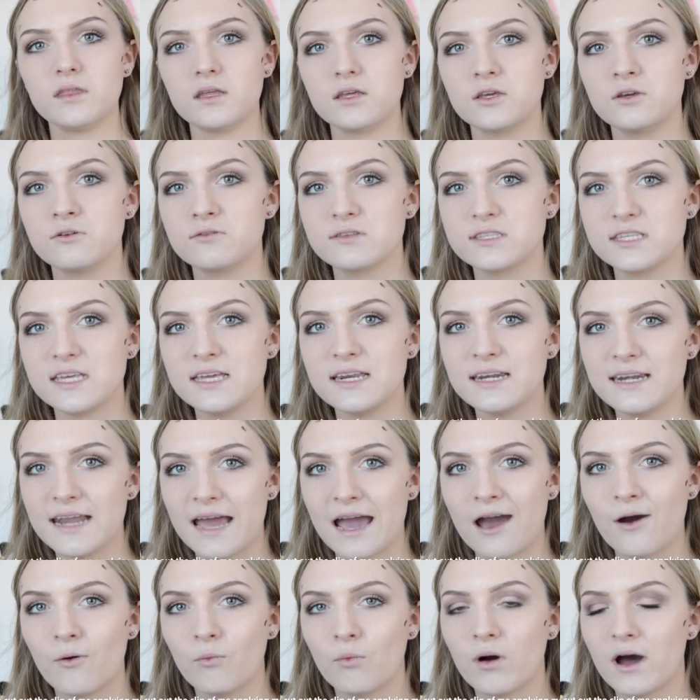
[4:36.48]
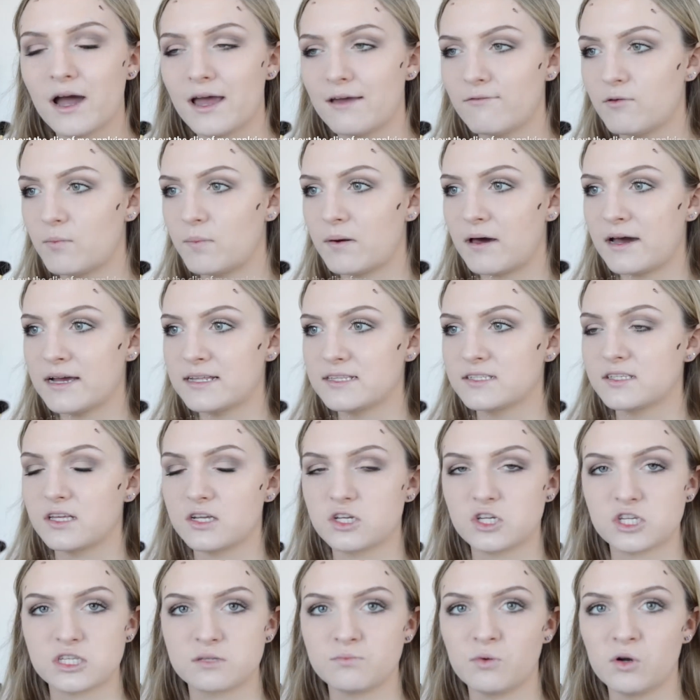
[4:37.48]
You'll see now why I've applied
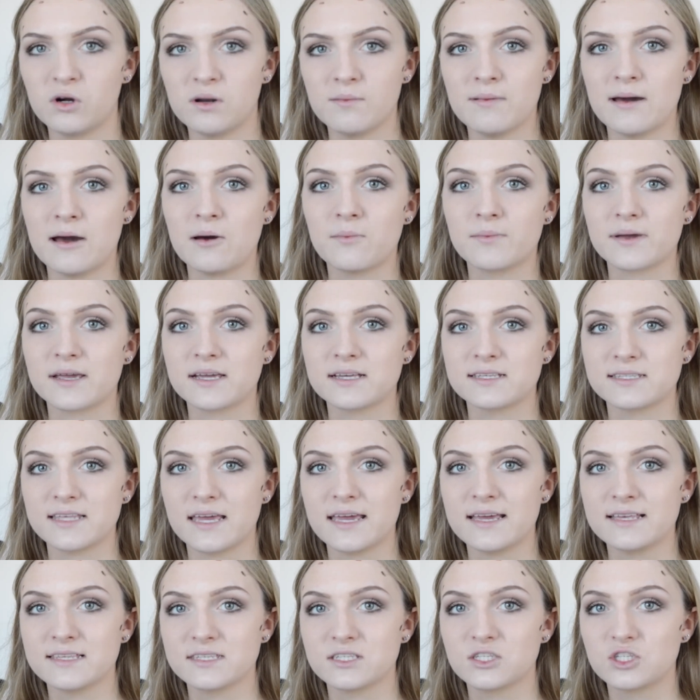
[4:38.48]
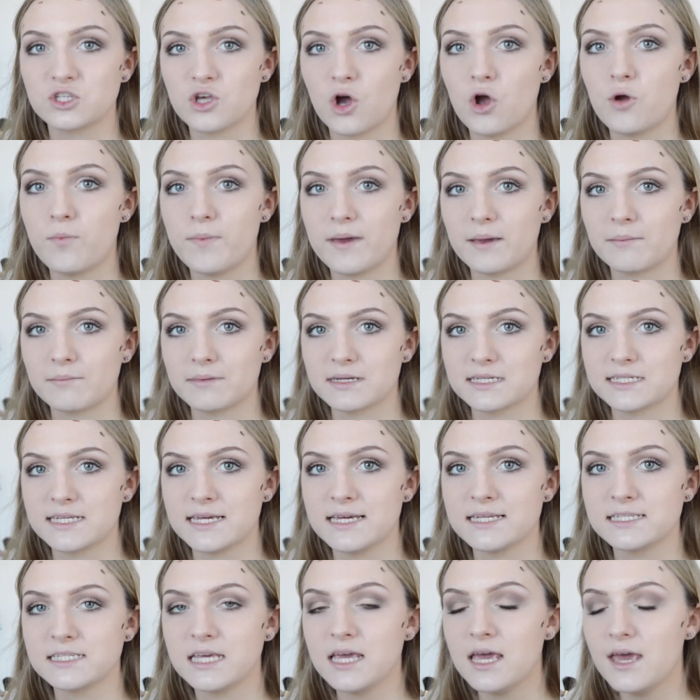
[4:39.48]
such a small amount, because it is so
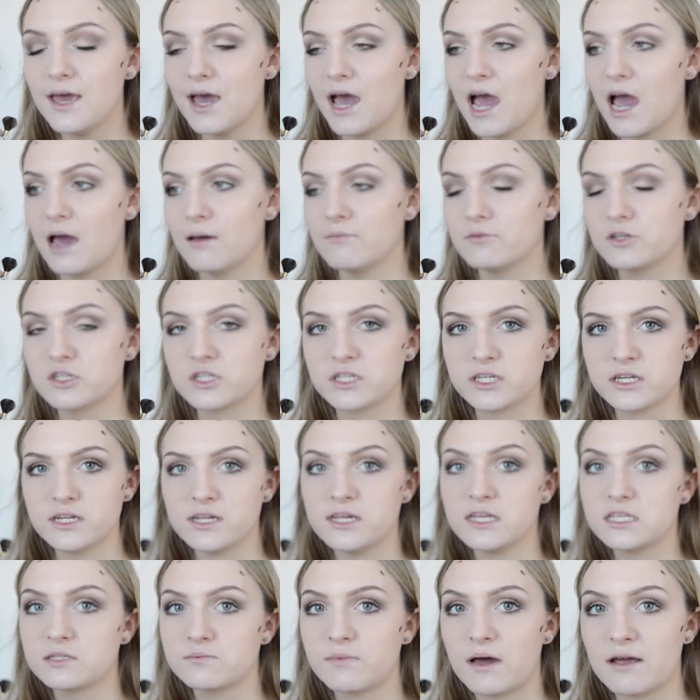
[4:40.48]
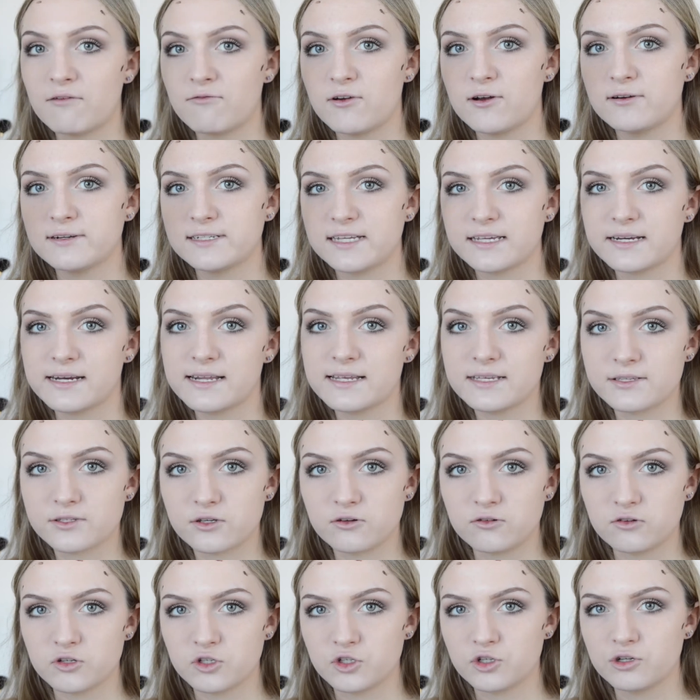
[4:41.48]
pigmented. I'm just going to use my Real Techniques
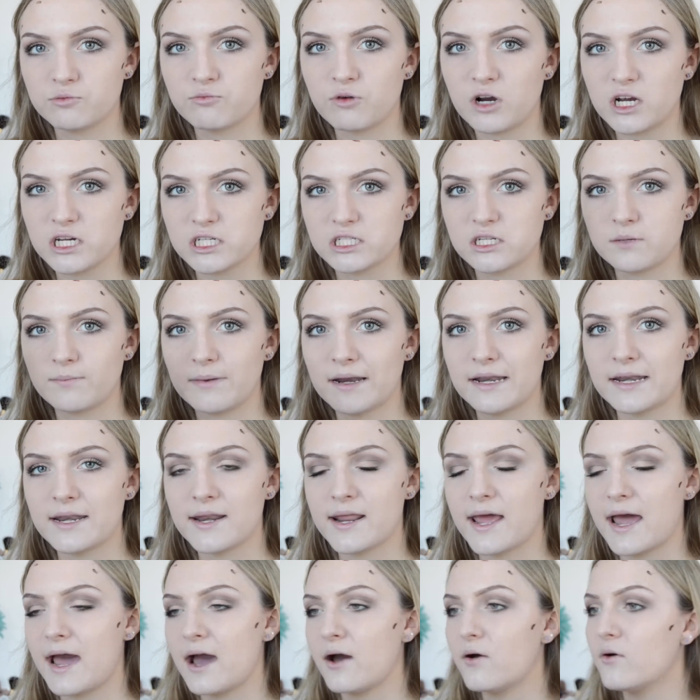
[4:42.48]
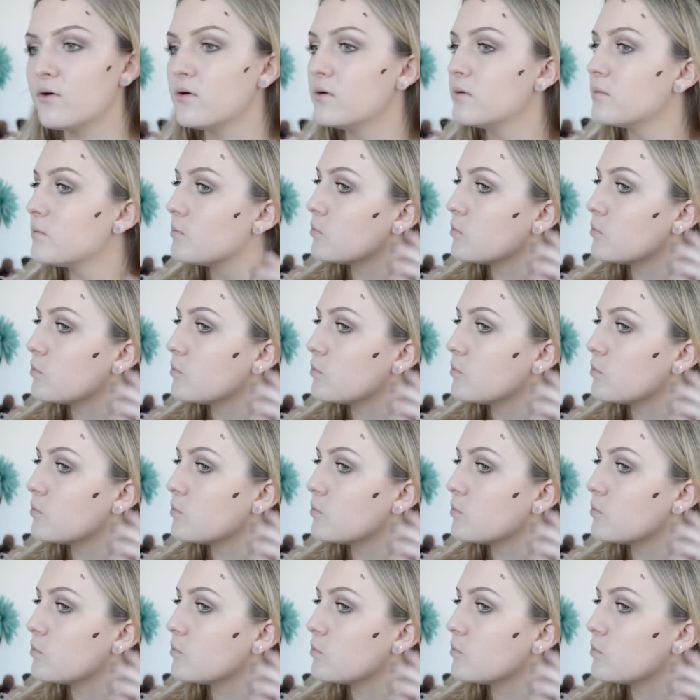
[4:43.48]
contour brush to blend it out.